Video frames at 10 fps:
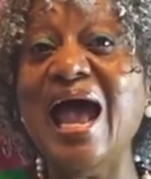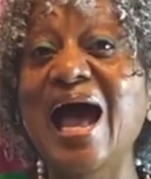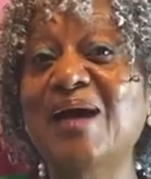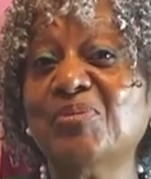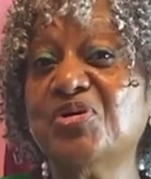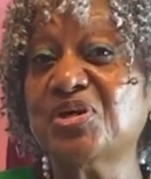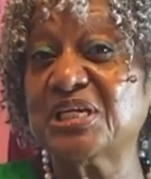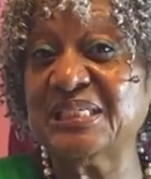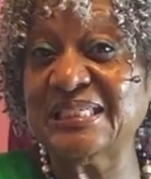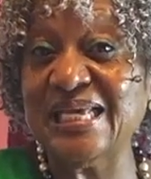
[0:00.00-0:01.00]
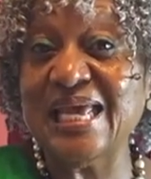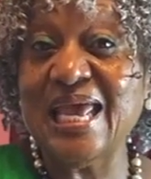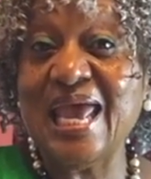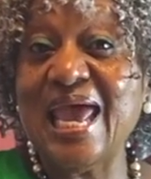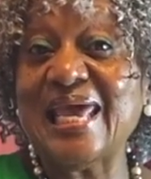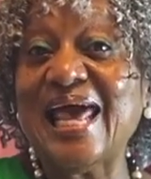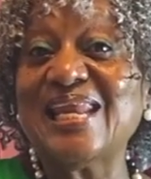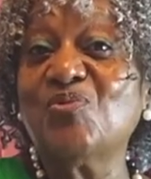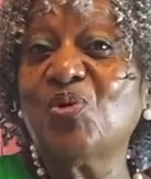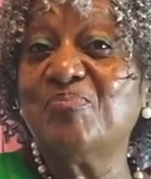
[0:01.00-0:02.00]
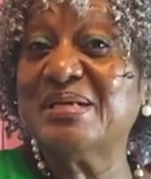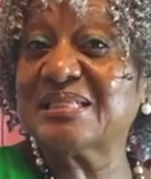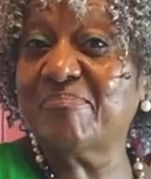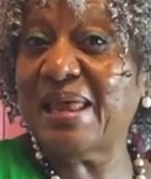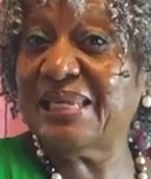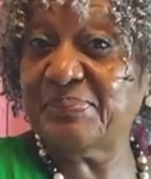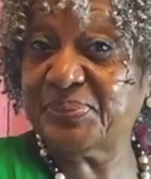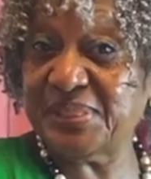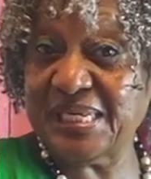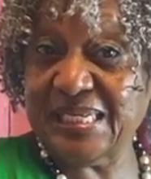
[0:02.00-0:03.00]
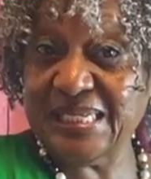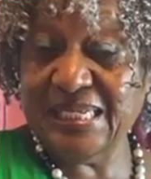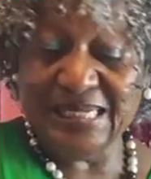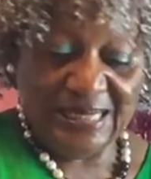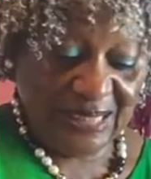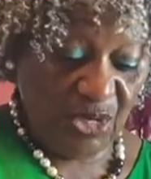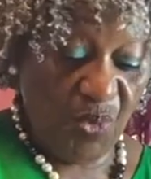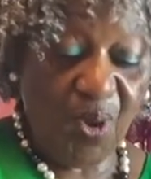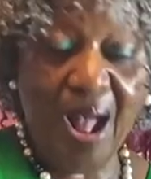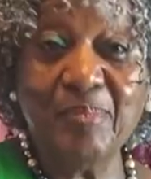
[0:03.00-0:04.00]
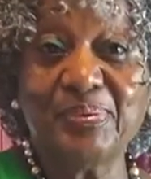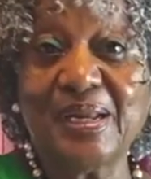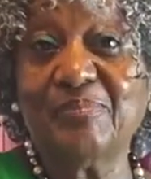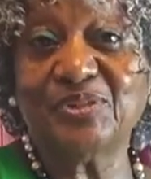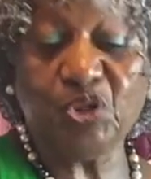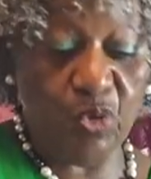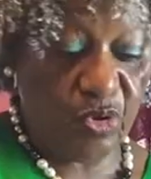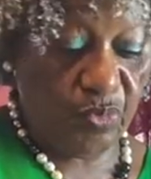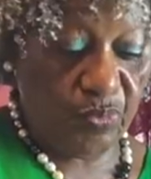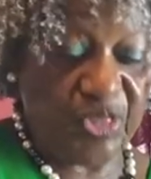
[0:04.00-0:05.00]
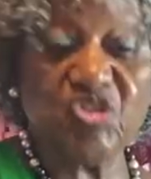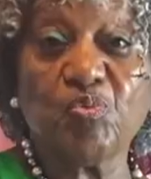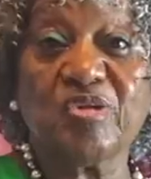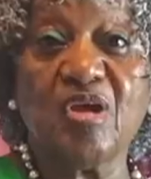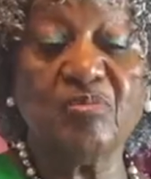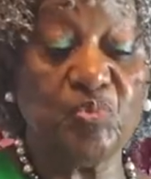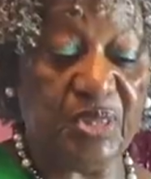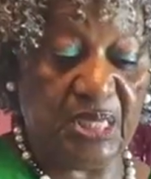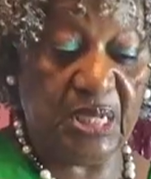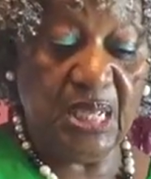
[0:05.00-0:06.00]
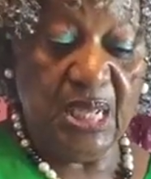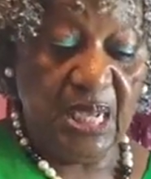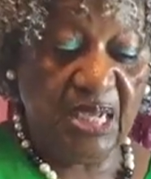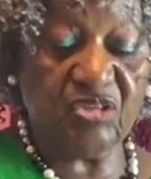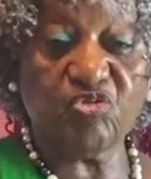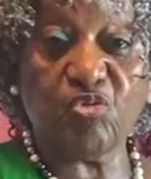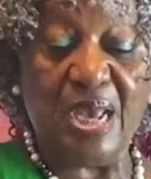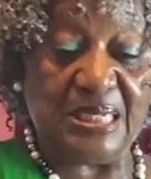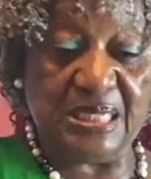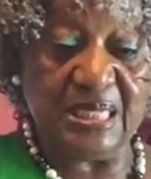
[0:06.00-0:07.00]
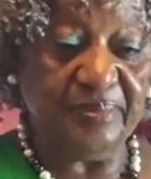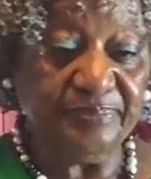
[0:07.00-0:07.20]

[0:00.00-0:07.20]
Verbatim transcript: I'm cooking and I didn't want to mess up my lipstick. So I'm, I'm showing you, this is what comes with it. It's a dress.